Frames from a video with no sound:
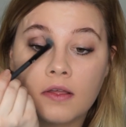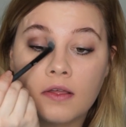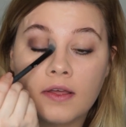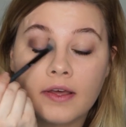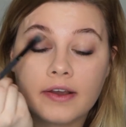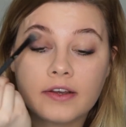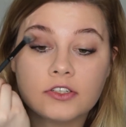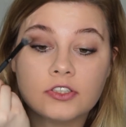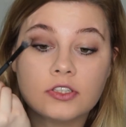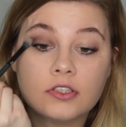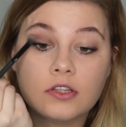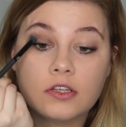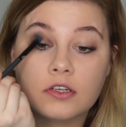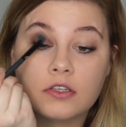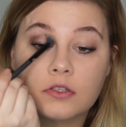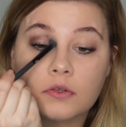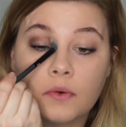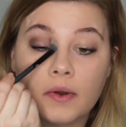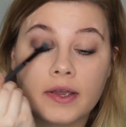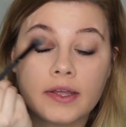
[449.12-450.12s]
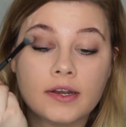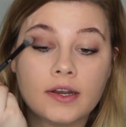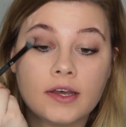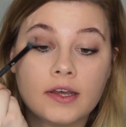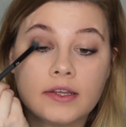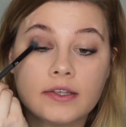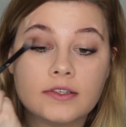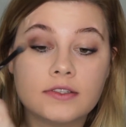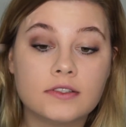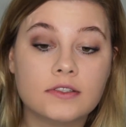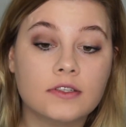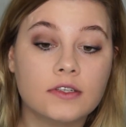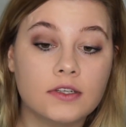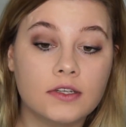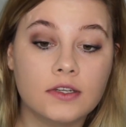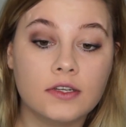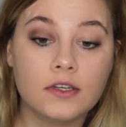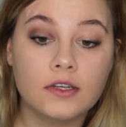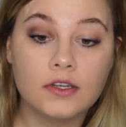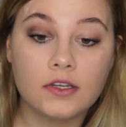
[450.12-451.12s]
actually looks quite nice.
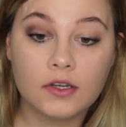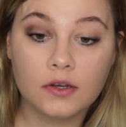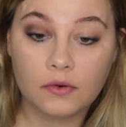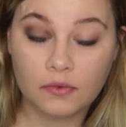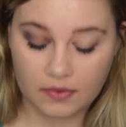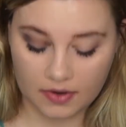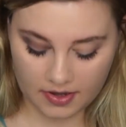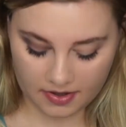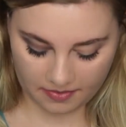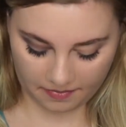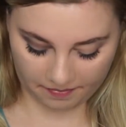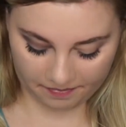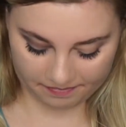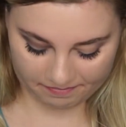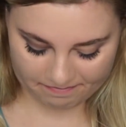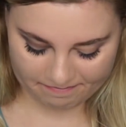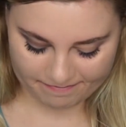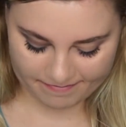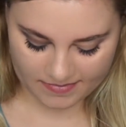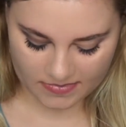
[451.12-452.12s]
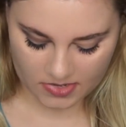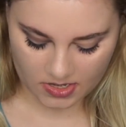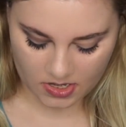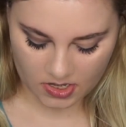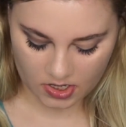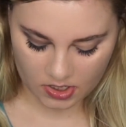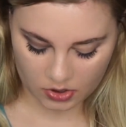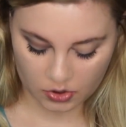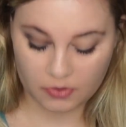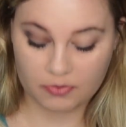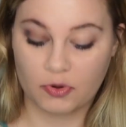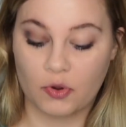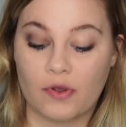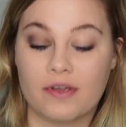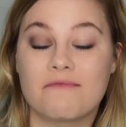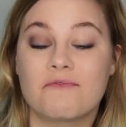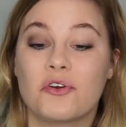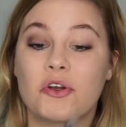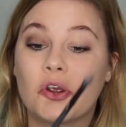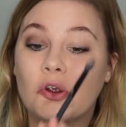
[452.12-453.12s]
Oh. So I'm
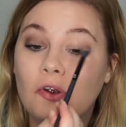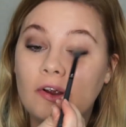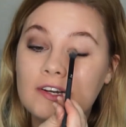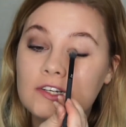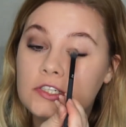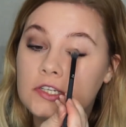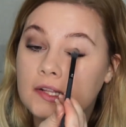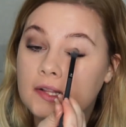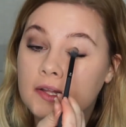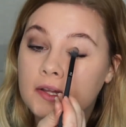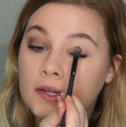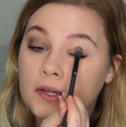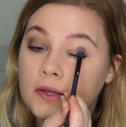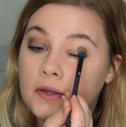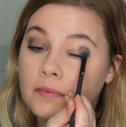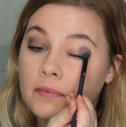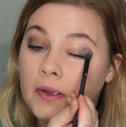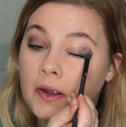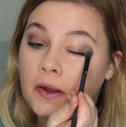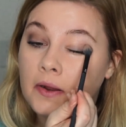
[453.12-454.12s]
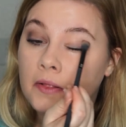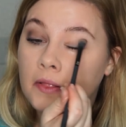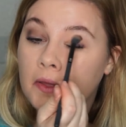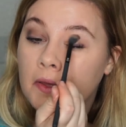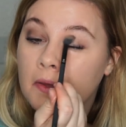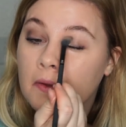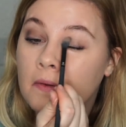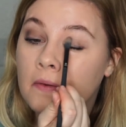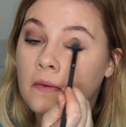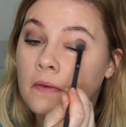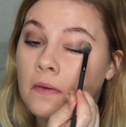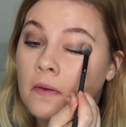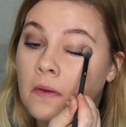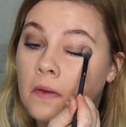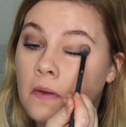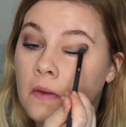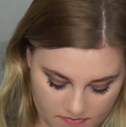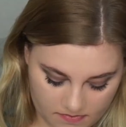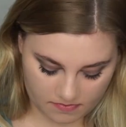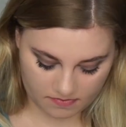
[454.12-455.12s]
going for a grungy look, apparently.
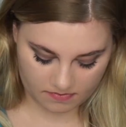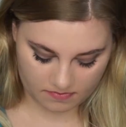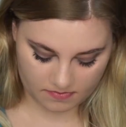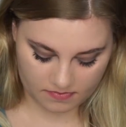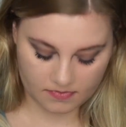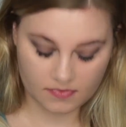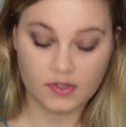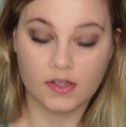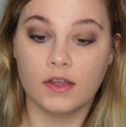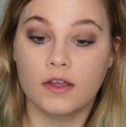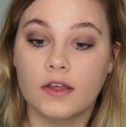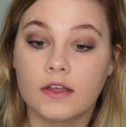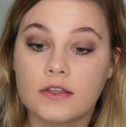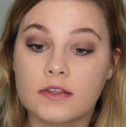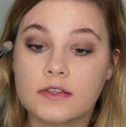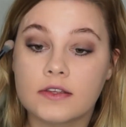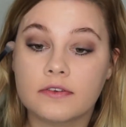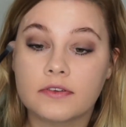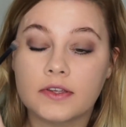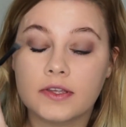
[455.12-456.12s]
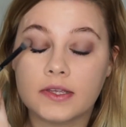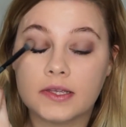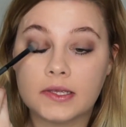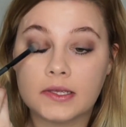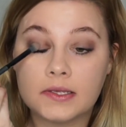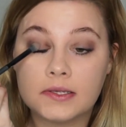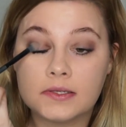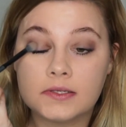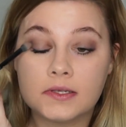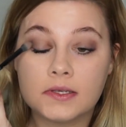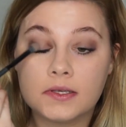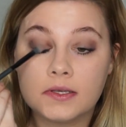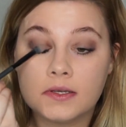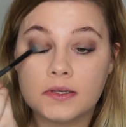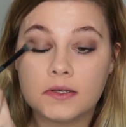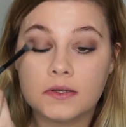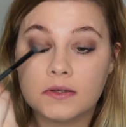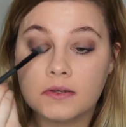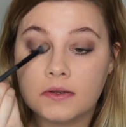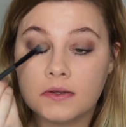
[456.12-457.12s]
It's definitely
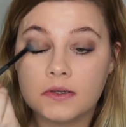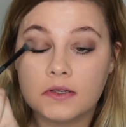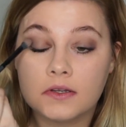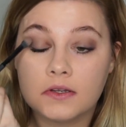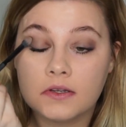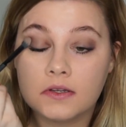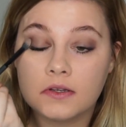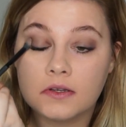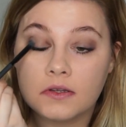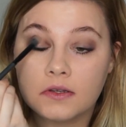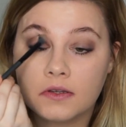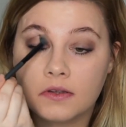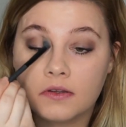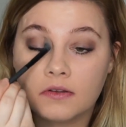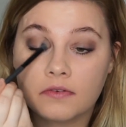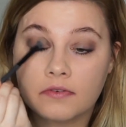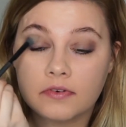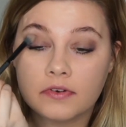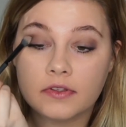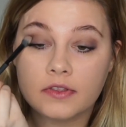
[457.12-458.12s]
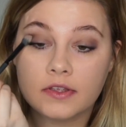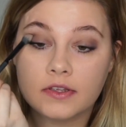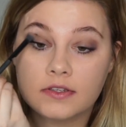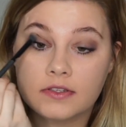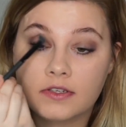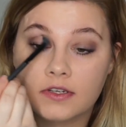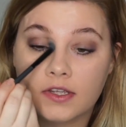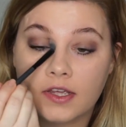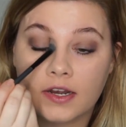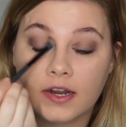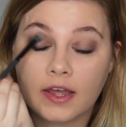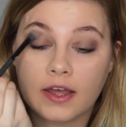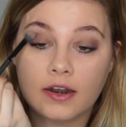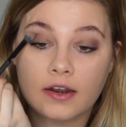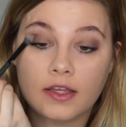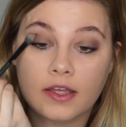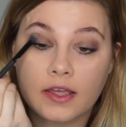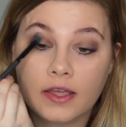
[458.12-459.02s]
easy for this to get out of